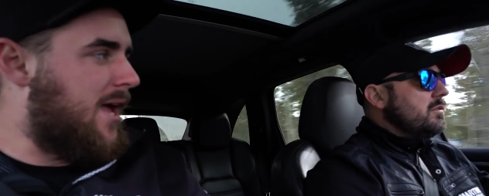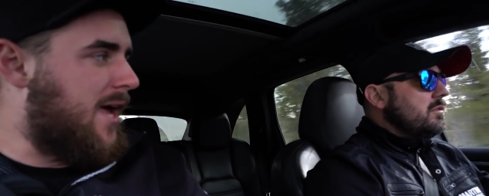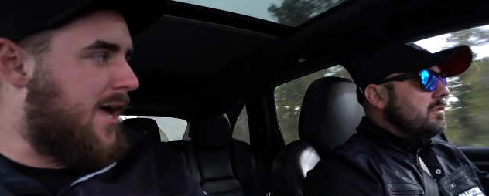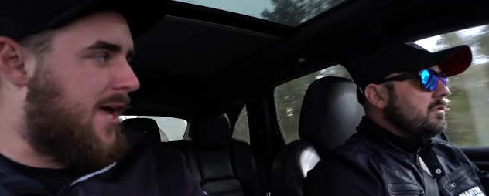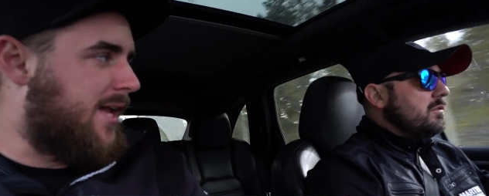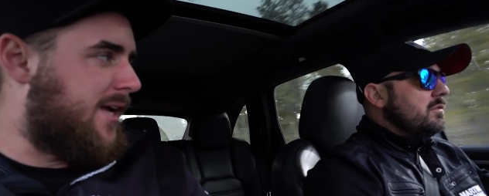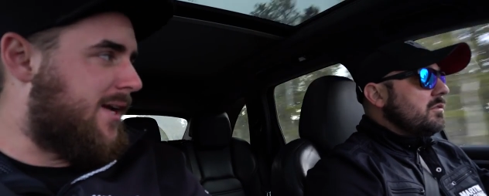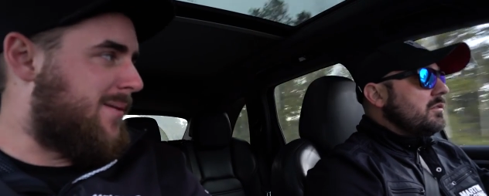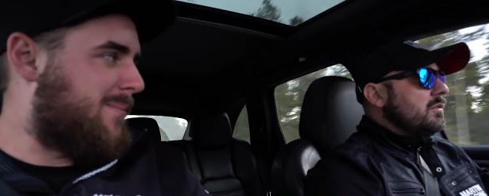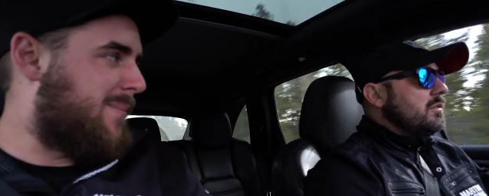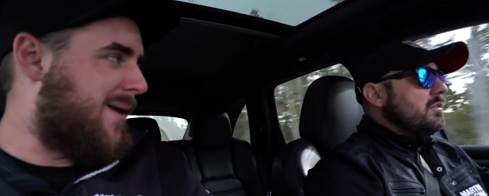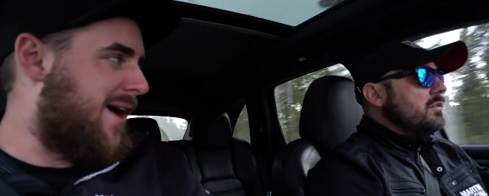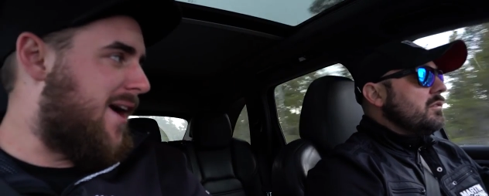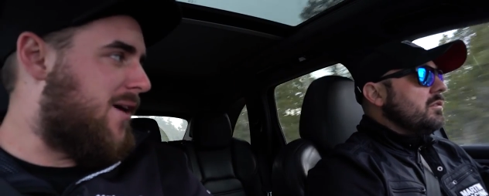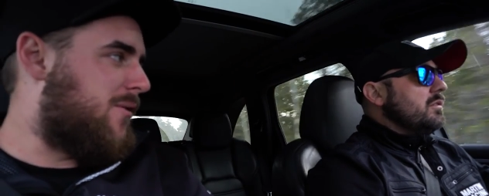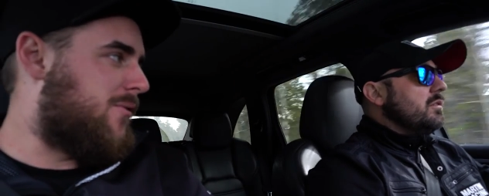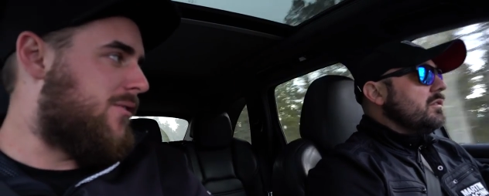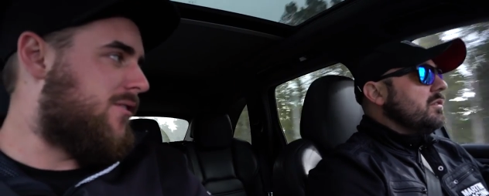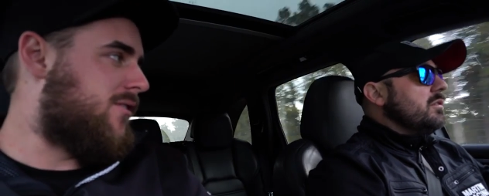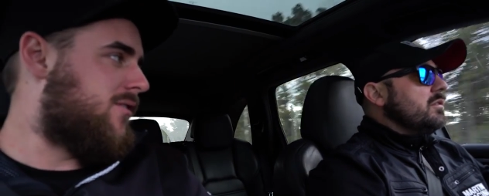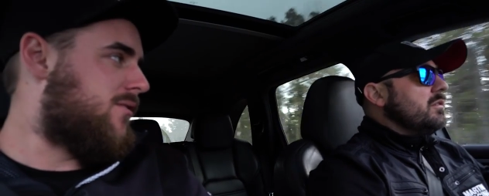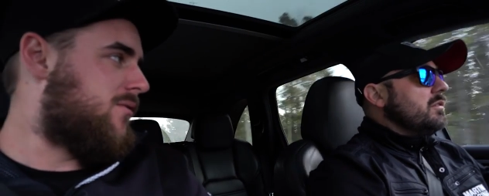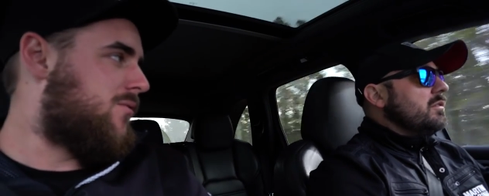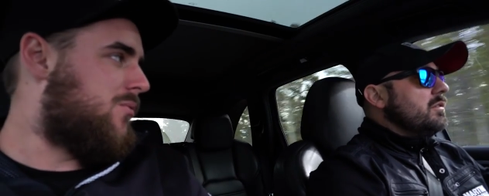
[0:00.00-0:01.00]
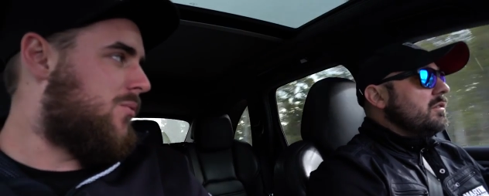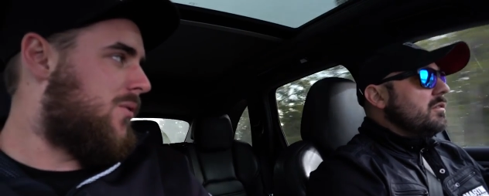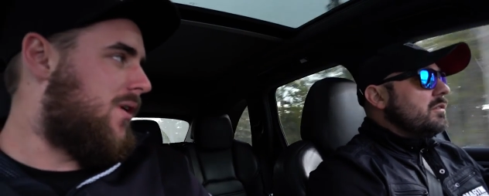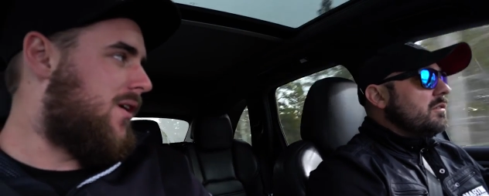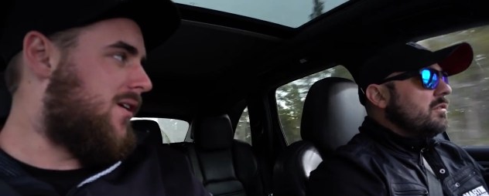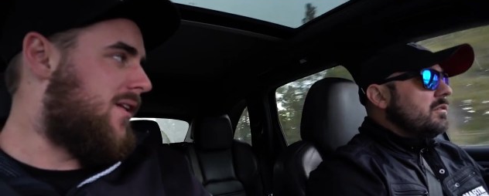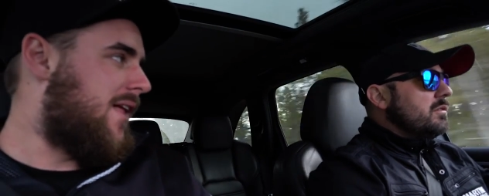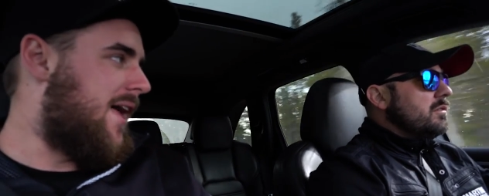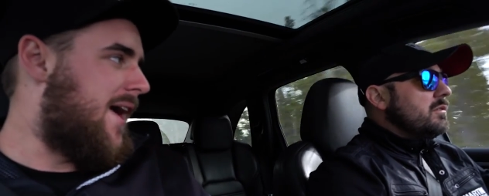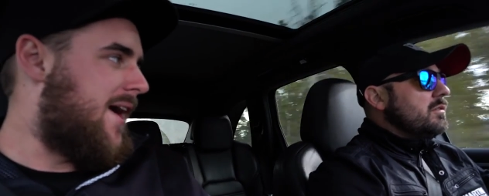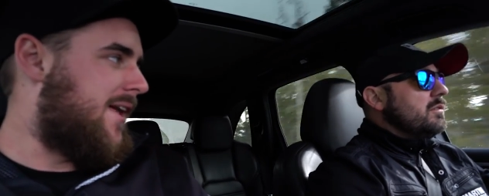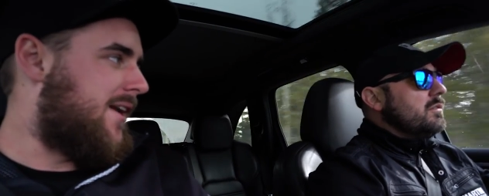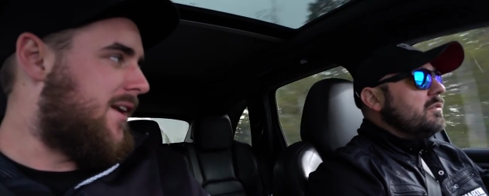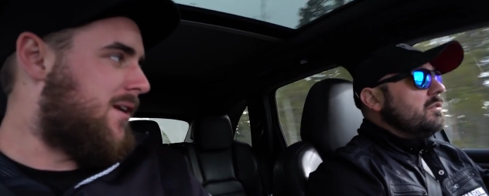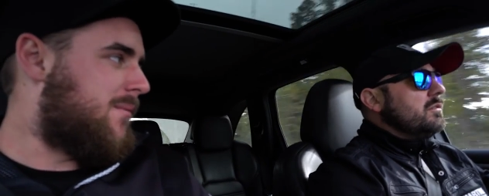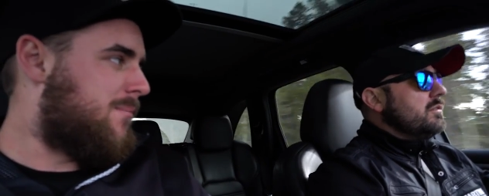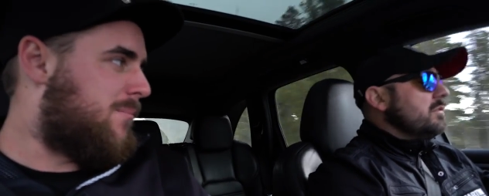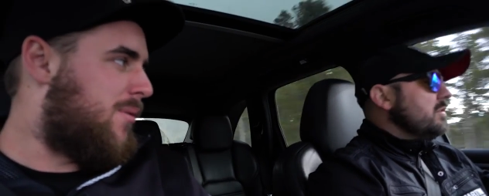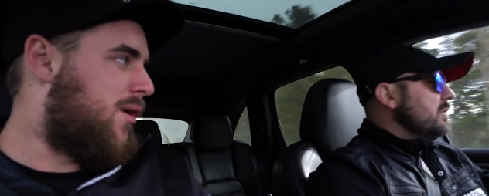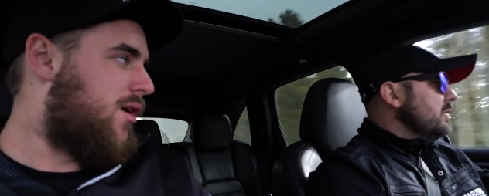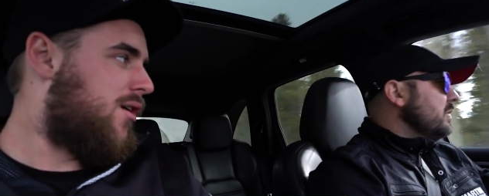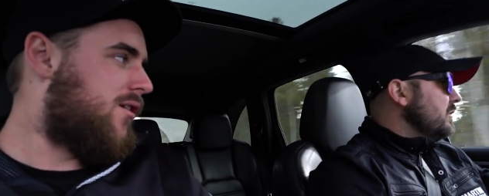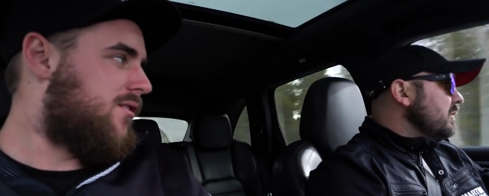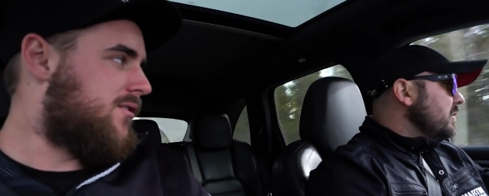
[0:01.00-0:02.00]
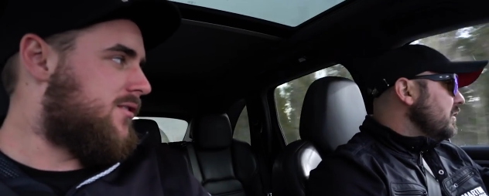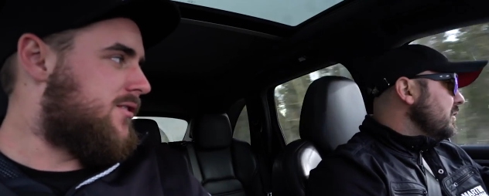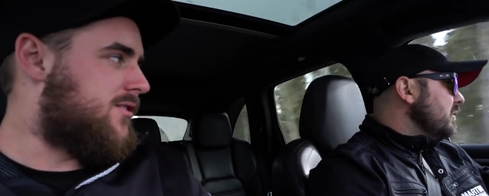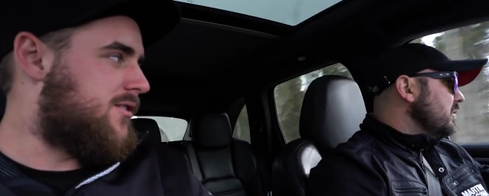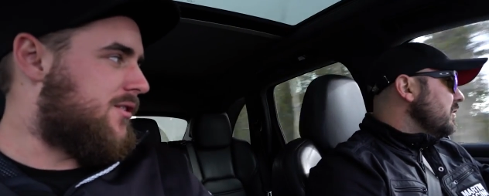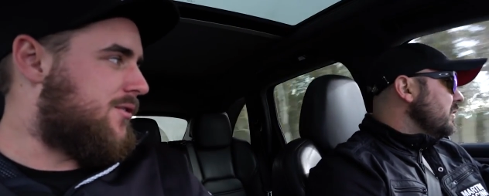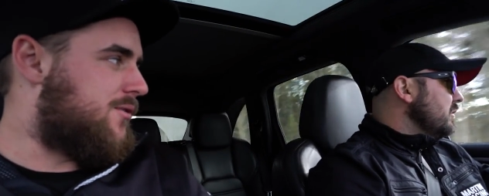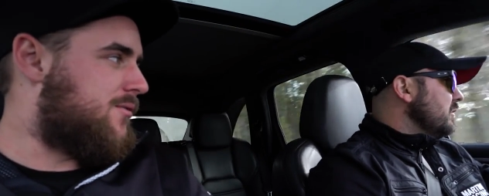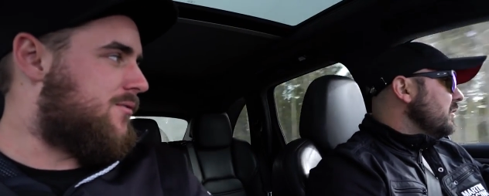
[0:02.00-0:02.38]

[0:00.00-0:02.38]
Speaker 1: adding power, while adding parts. So,